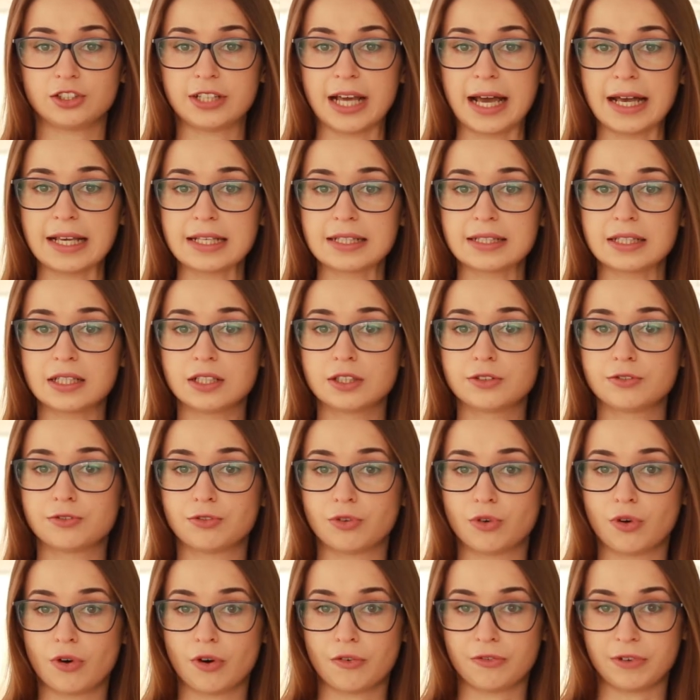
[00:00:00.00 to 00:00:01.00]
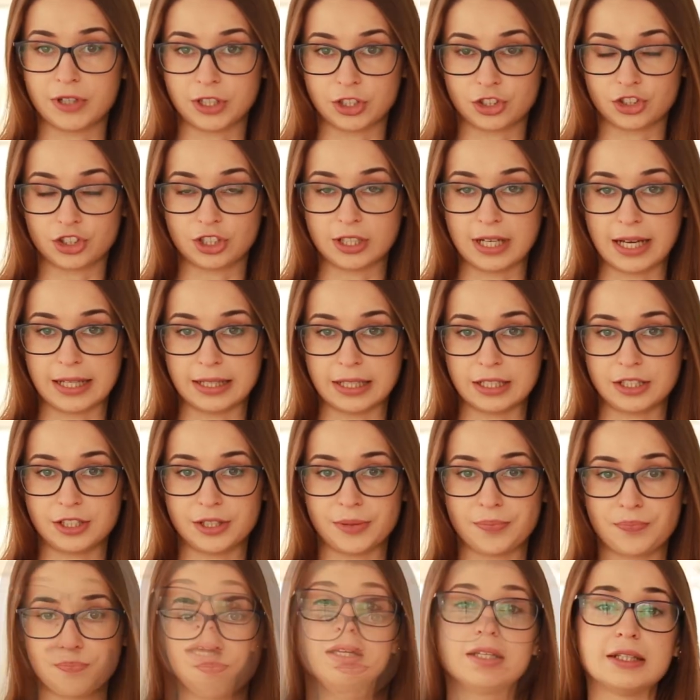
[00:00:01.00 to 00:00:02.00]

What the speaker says: test it for functionality.